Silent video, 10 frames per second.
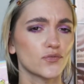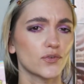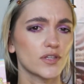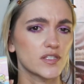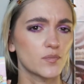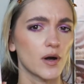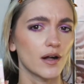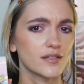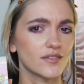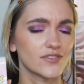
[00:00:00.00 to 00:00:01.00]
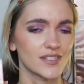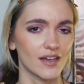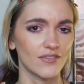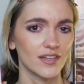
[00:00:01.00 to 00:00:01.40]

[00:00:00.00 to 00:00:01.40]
for this box of 7,